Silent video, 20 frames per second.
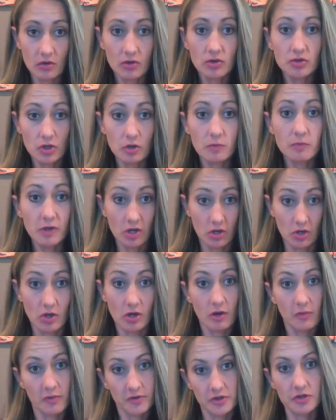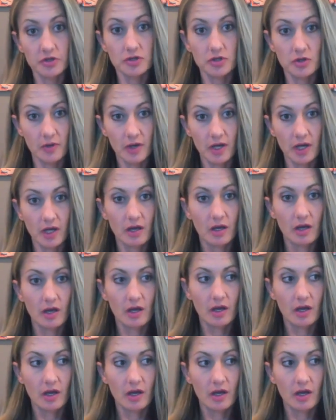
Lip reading: should be good at what they're doing,